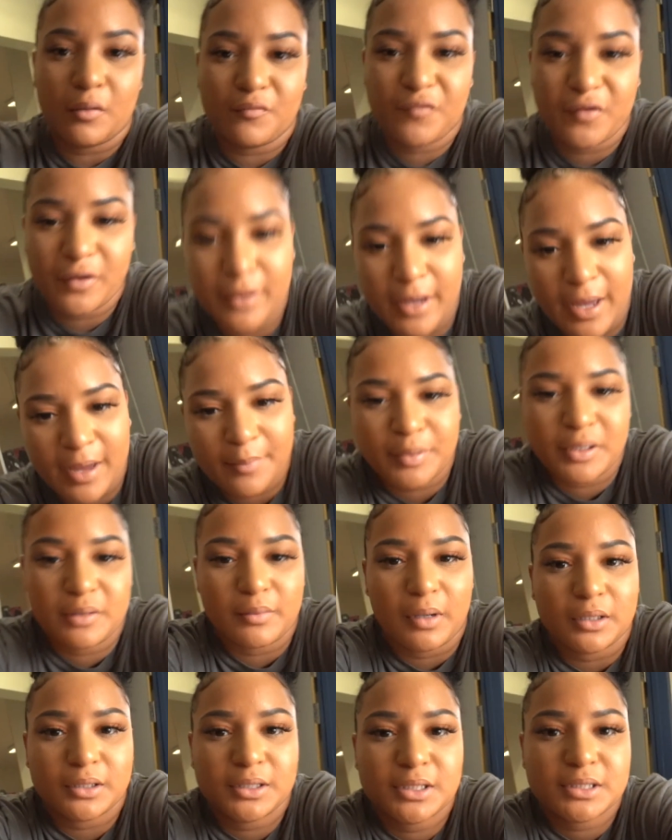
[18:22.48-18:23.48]
I'm very happy
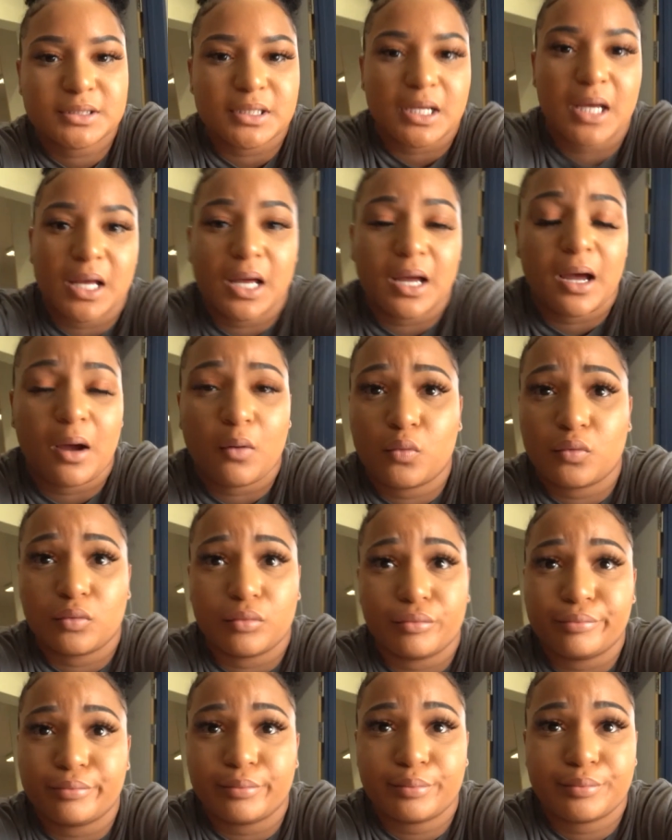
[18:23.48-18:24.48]
about this.
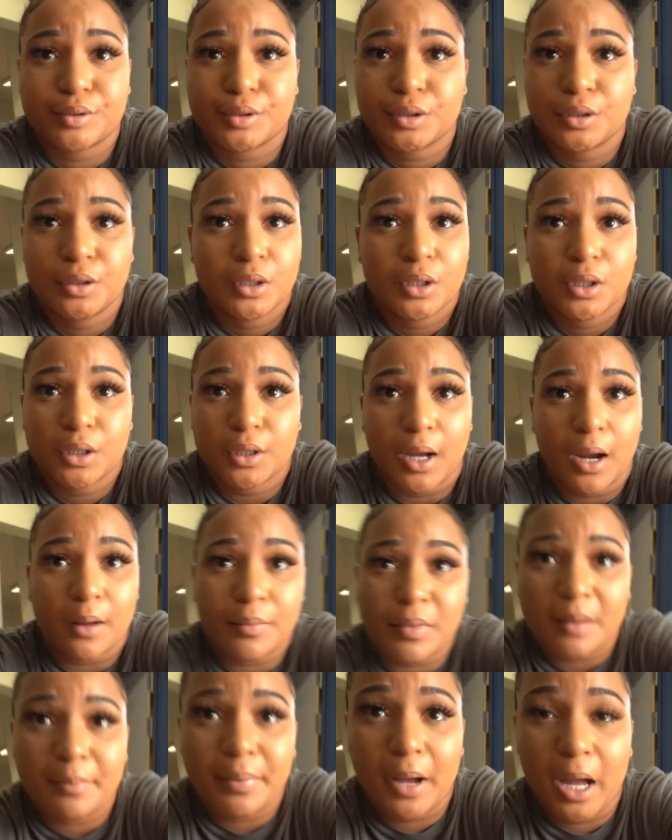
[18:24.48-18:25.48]
I'm
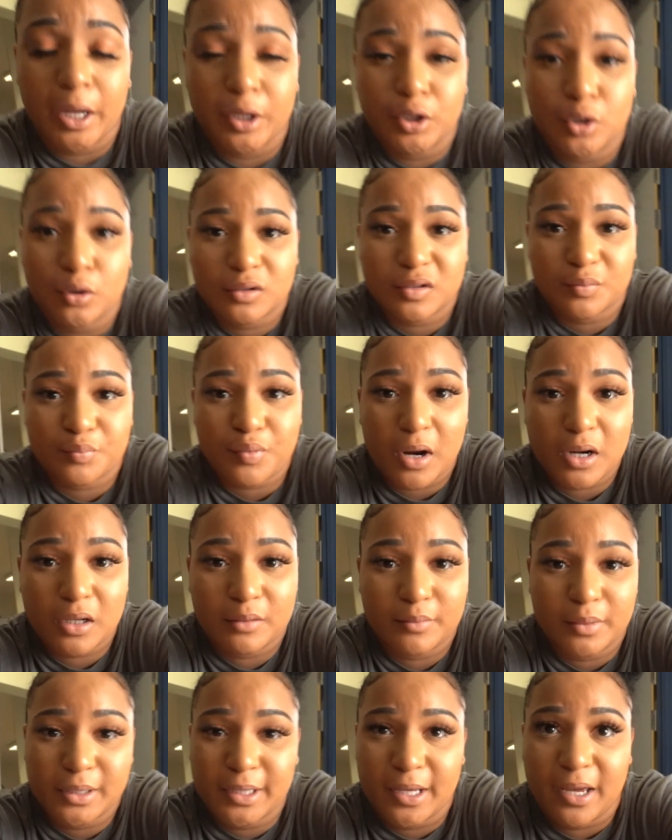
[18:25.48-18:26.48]
not buying no other
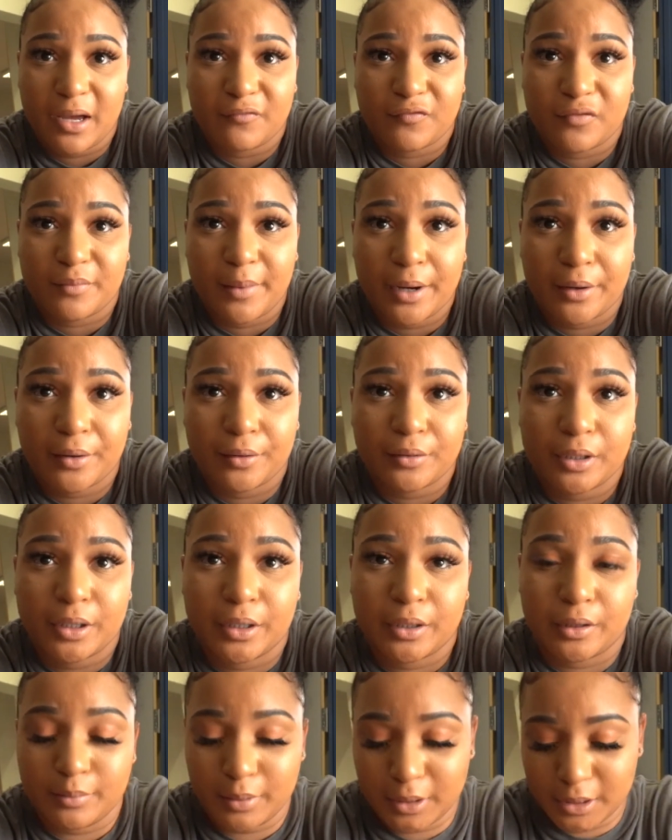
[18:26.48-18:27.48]
product but that for my curly
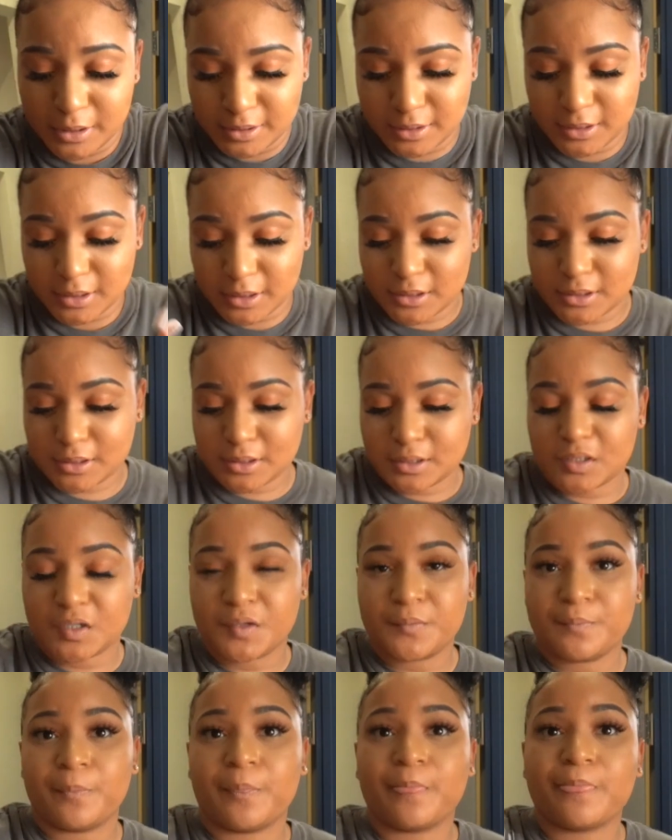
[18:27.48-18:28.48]
hair, because this
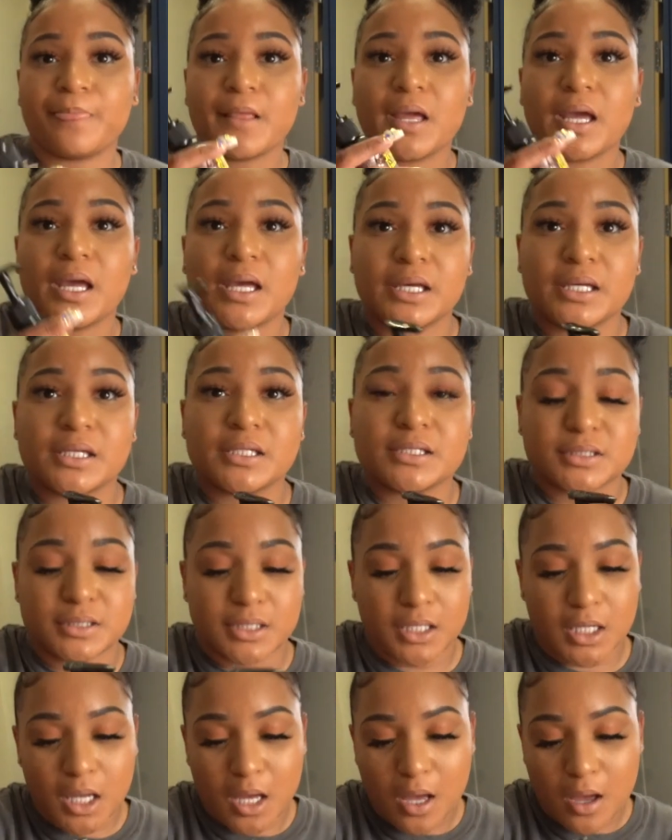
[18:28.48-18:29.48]
is
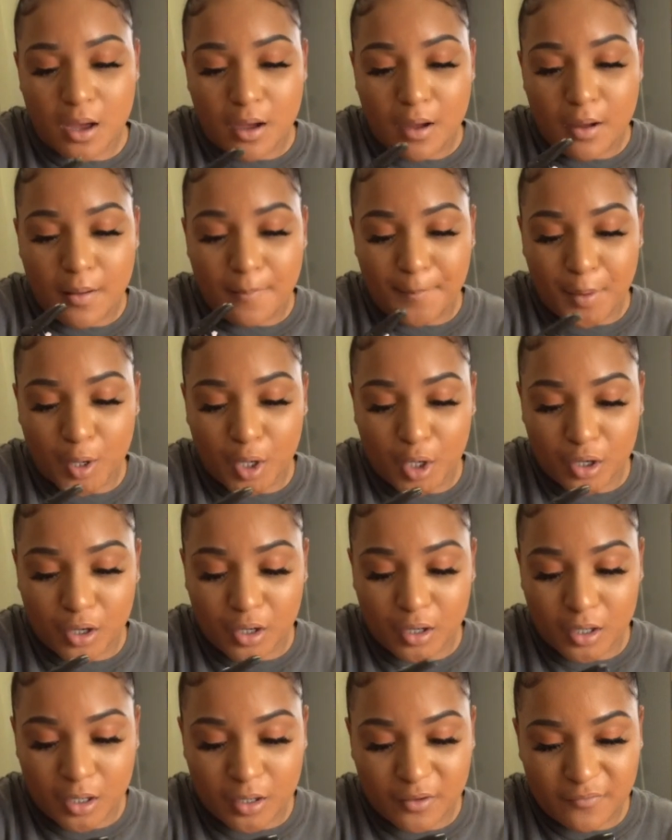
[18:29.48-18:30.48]

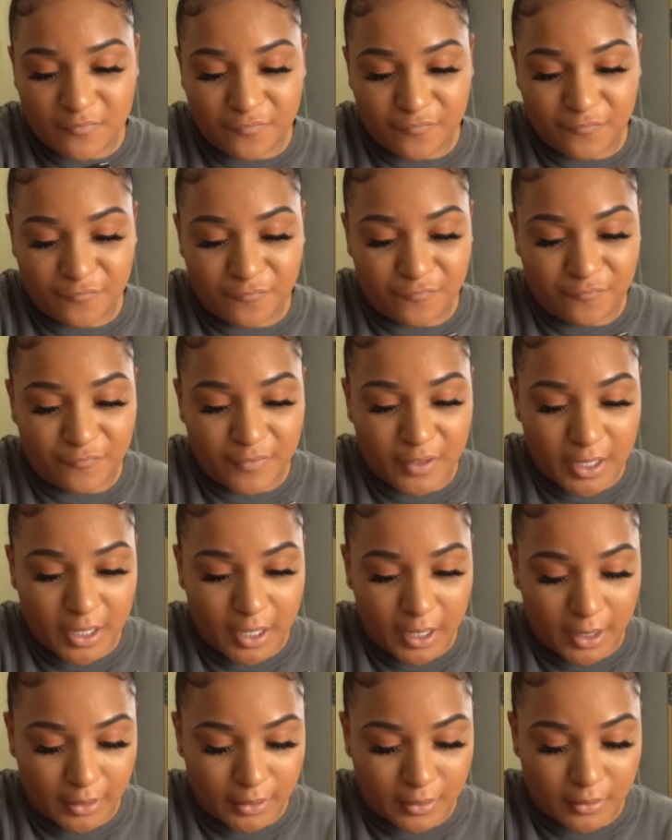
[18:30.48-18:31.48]

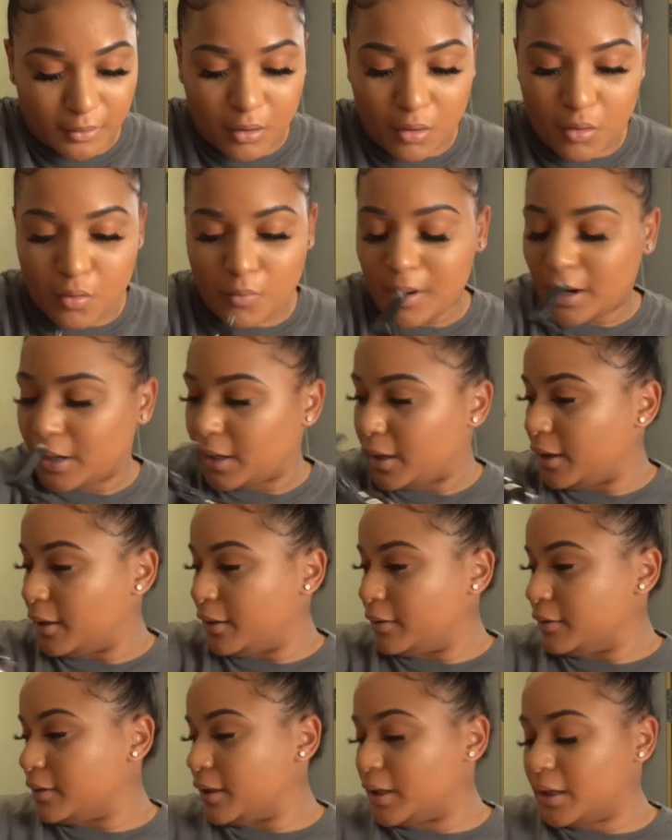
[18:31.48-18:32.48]
perfect. Oh my
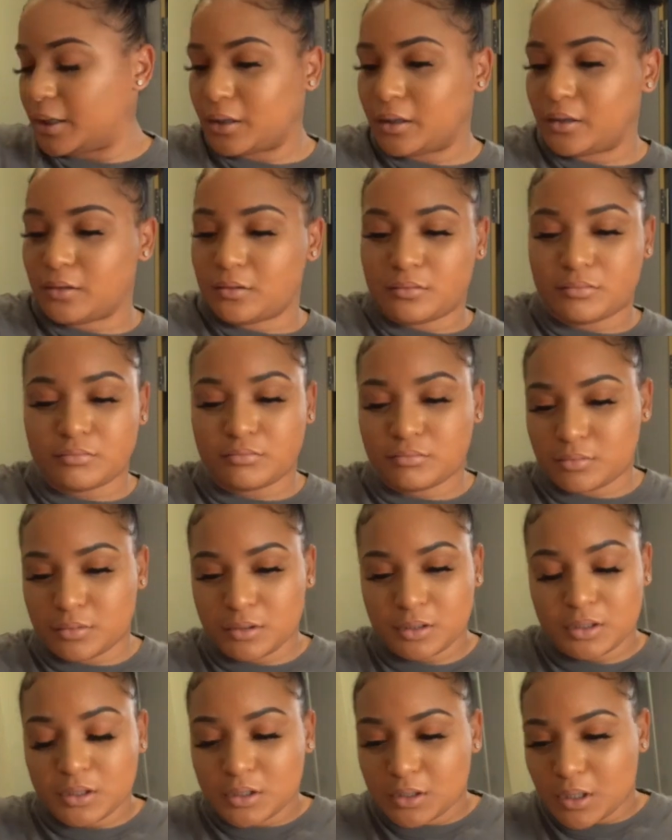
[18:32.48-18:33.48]
god, like,
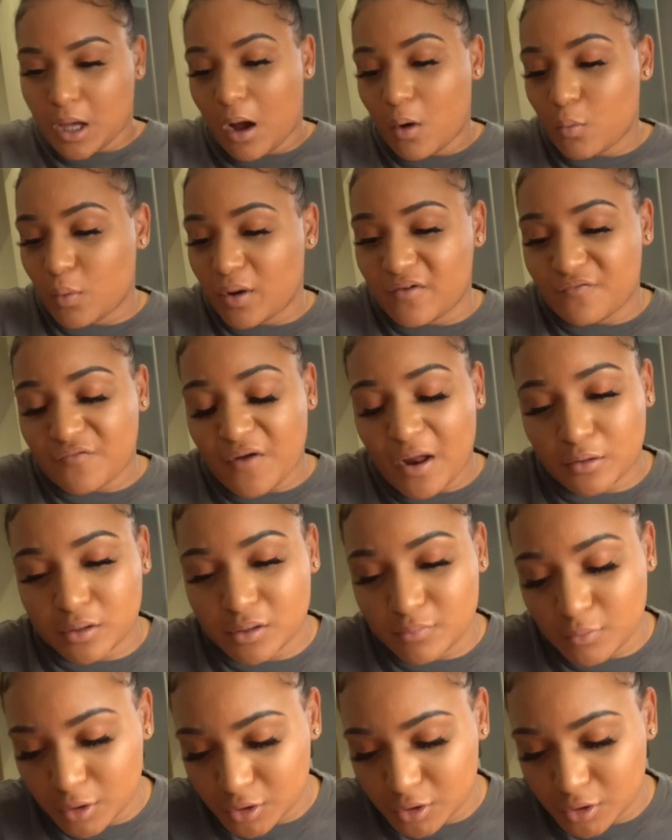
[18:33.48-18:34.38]
I went and followed them